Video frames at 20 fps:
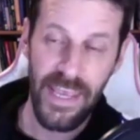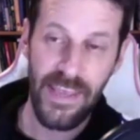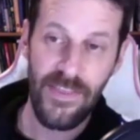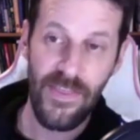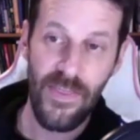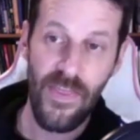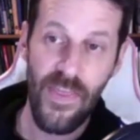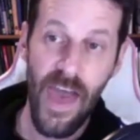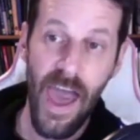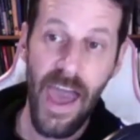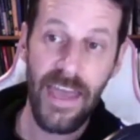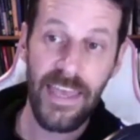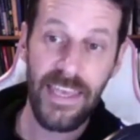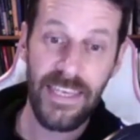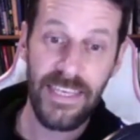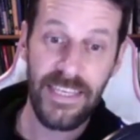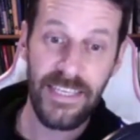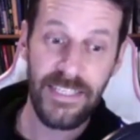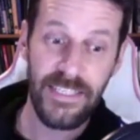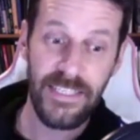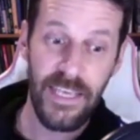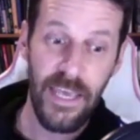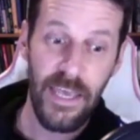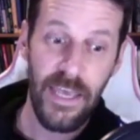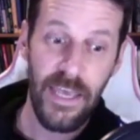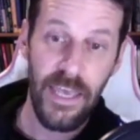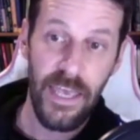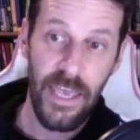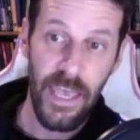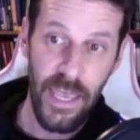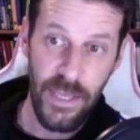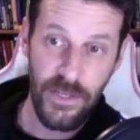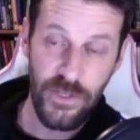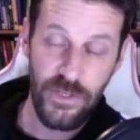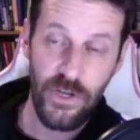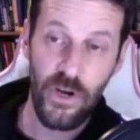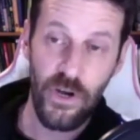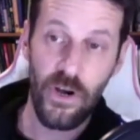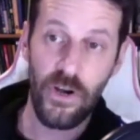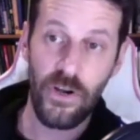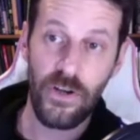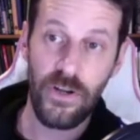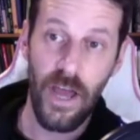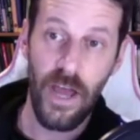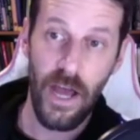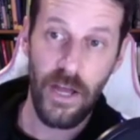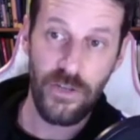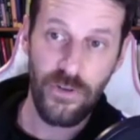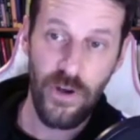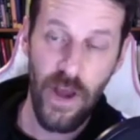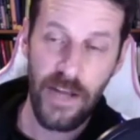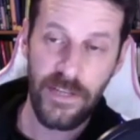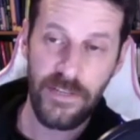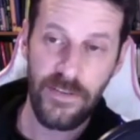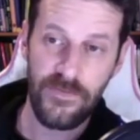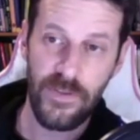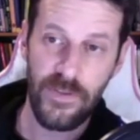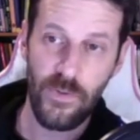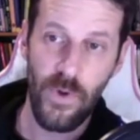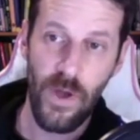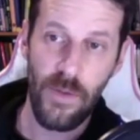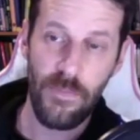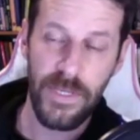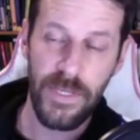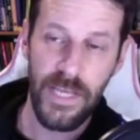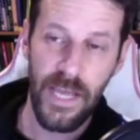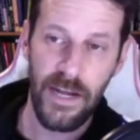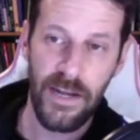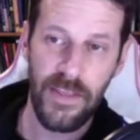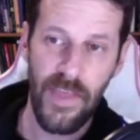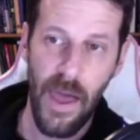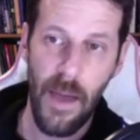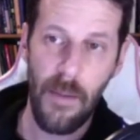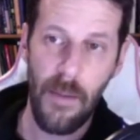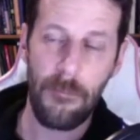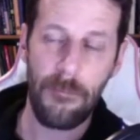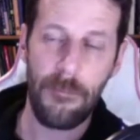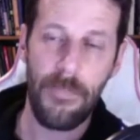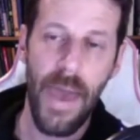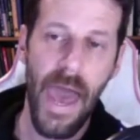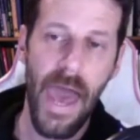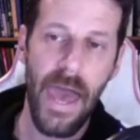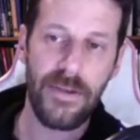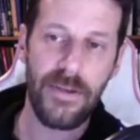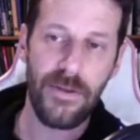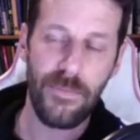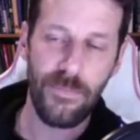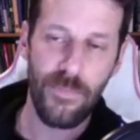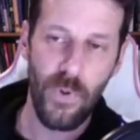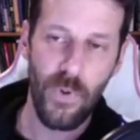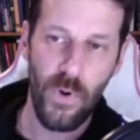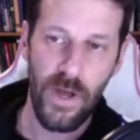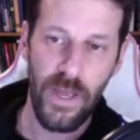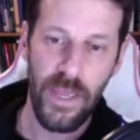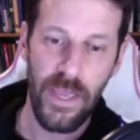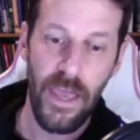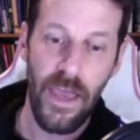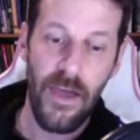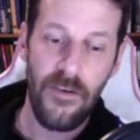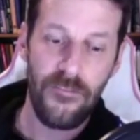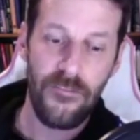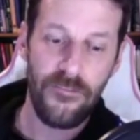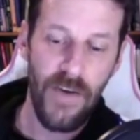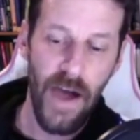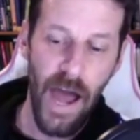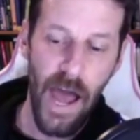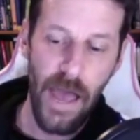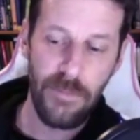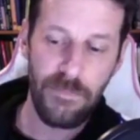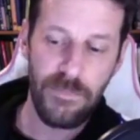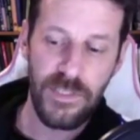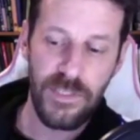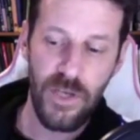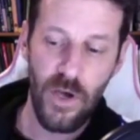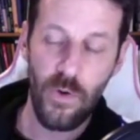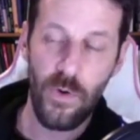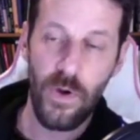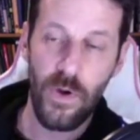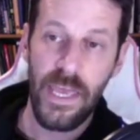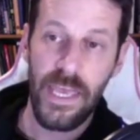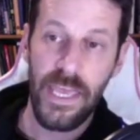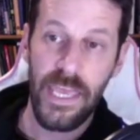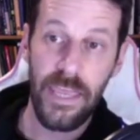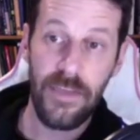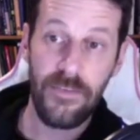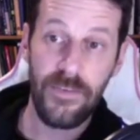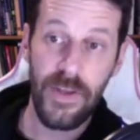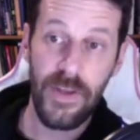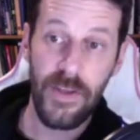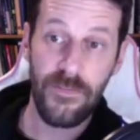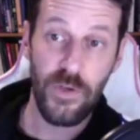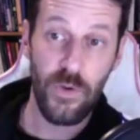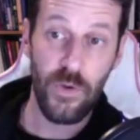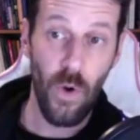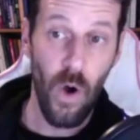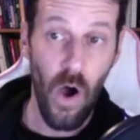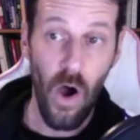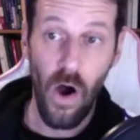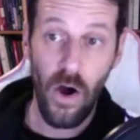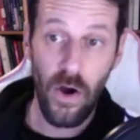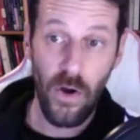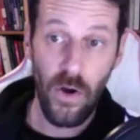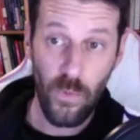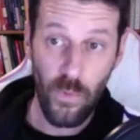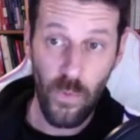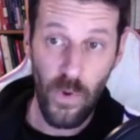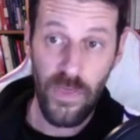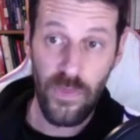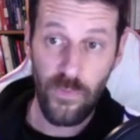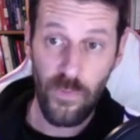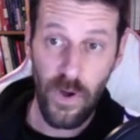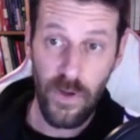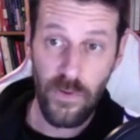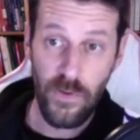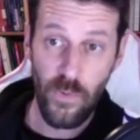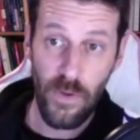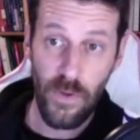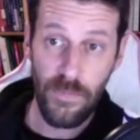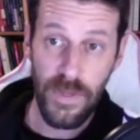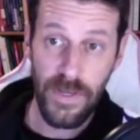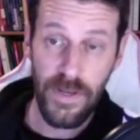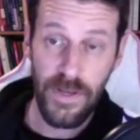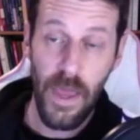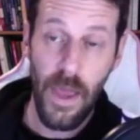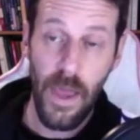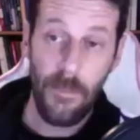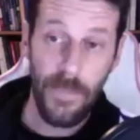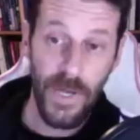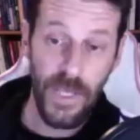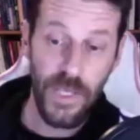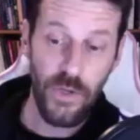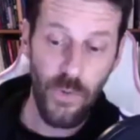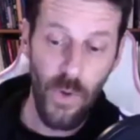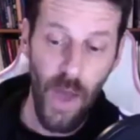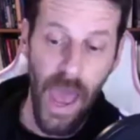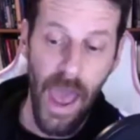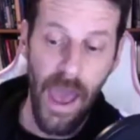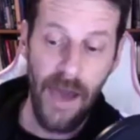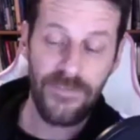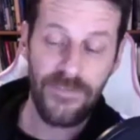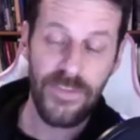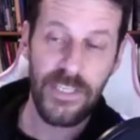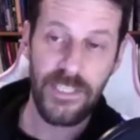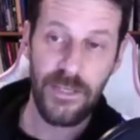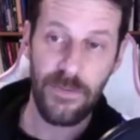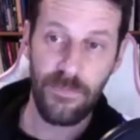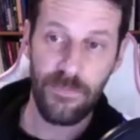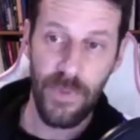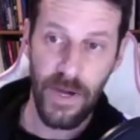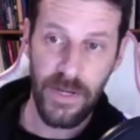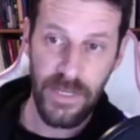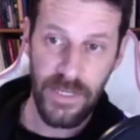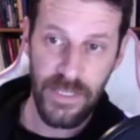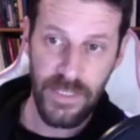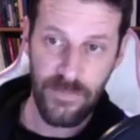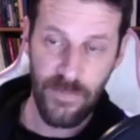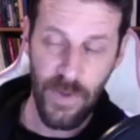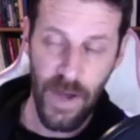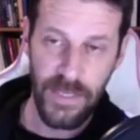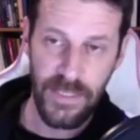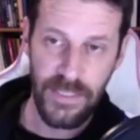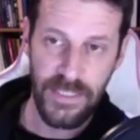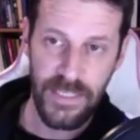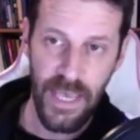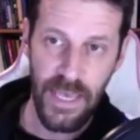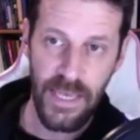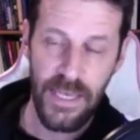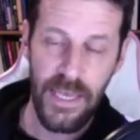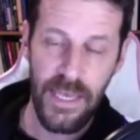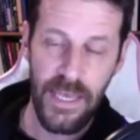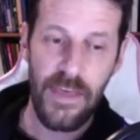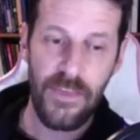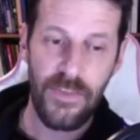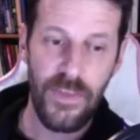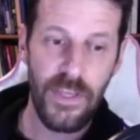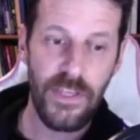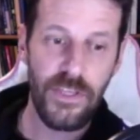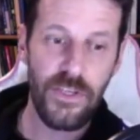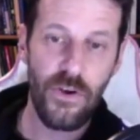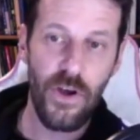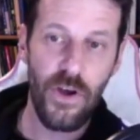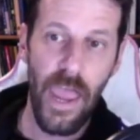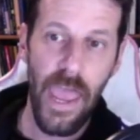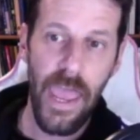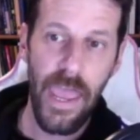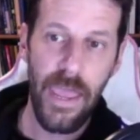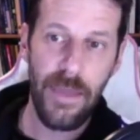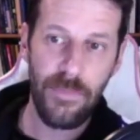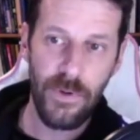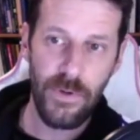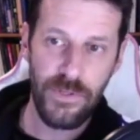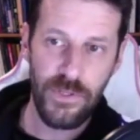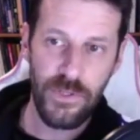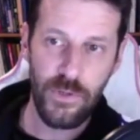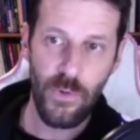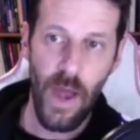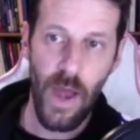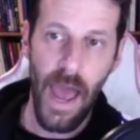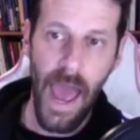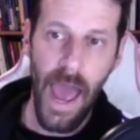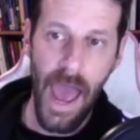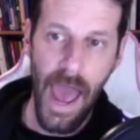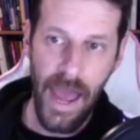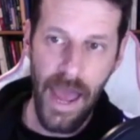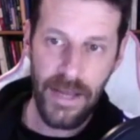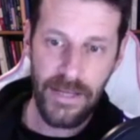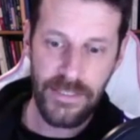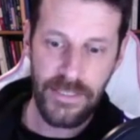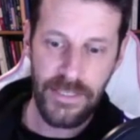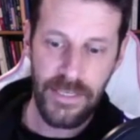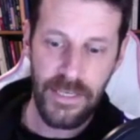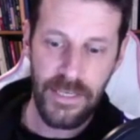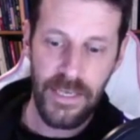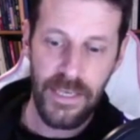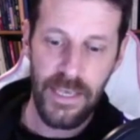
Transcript: And that is in turn attractive to women, kind of that bad boy vibe. So even if you are with one woman, but you have this abundance mindset, then you're able to act